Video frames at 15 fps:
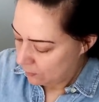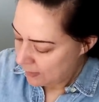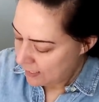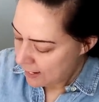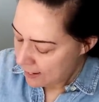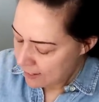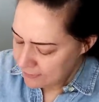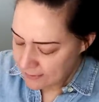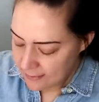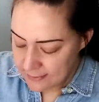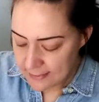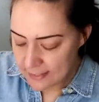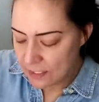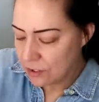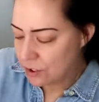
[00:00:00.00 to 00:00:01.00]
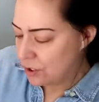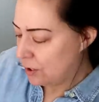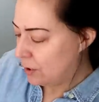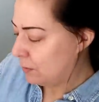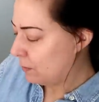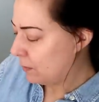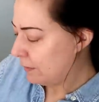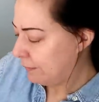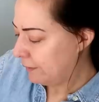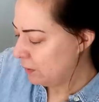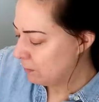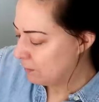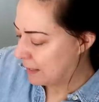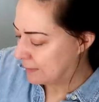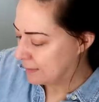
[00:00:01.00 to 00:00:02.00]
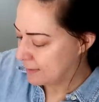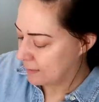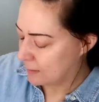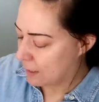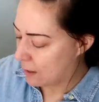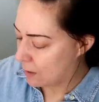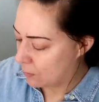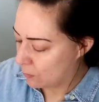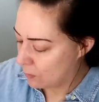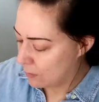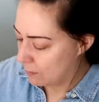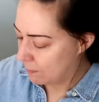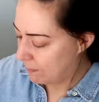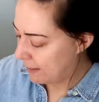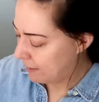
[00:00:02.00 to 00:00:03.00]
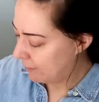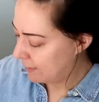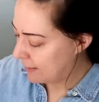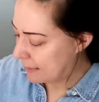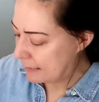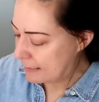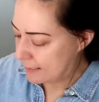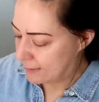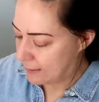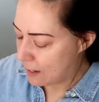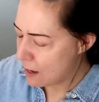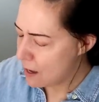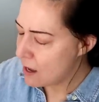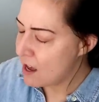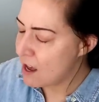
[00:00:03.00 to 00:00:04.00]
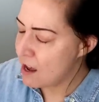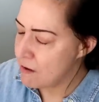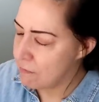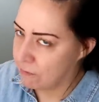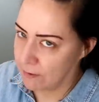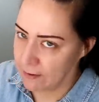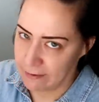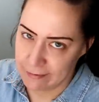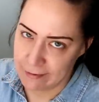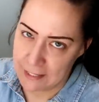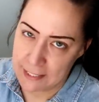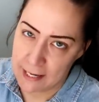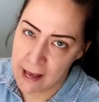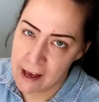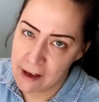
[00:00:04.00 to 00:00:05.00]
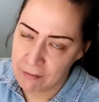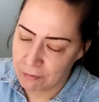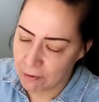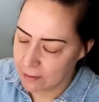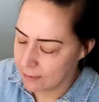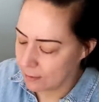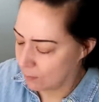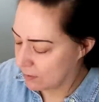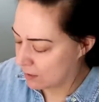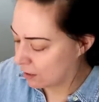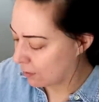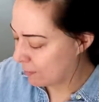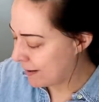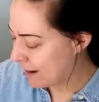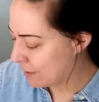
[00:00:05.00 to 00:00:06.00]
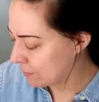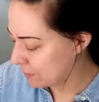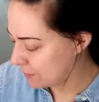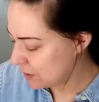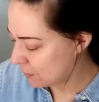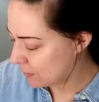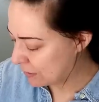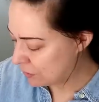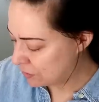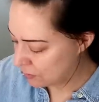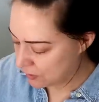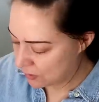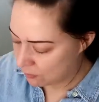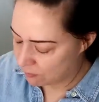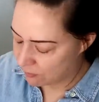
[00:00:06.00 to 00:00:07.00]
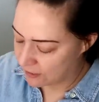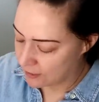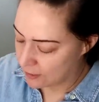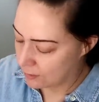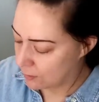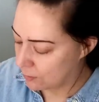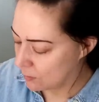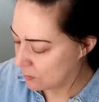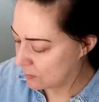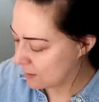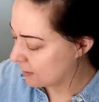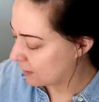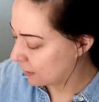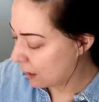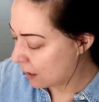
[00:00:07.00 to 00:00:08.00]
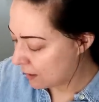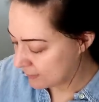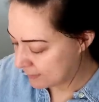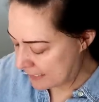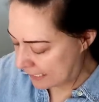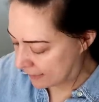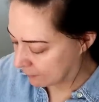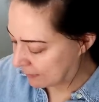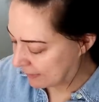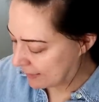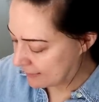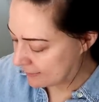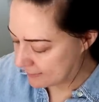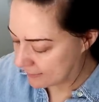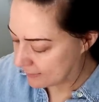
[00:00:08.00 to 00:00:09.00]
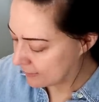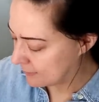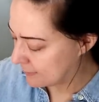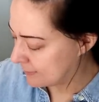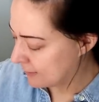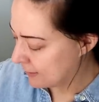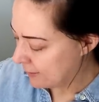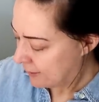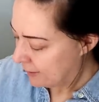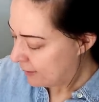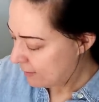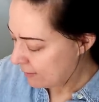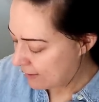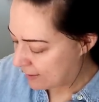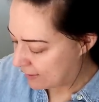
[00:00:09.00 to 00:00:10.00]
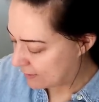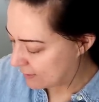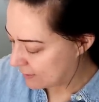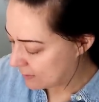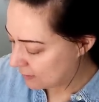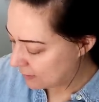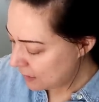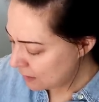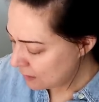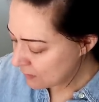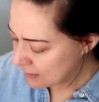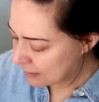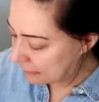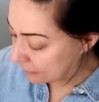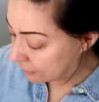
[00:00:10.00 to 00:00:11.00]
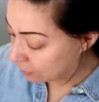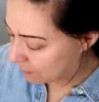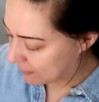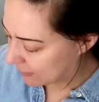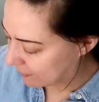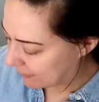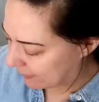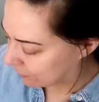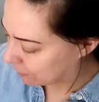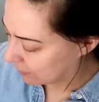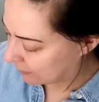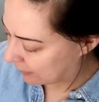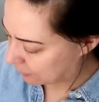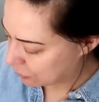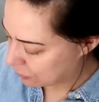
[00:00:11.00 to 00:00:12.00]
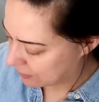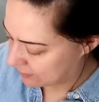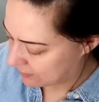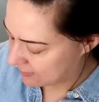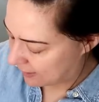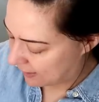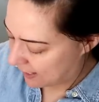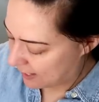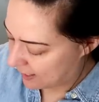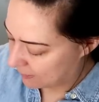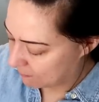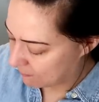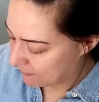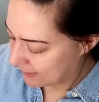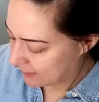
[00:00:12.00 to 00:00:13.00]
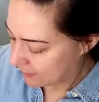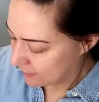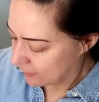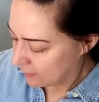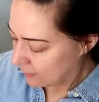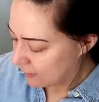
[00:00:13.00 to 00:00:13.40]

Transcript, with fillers: We had this issue a few months ago. Barrett and I did everything, everything within our power to watch YouTube videos and contact places. And he knows a little bit about electricity, but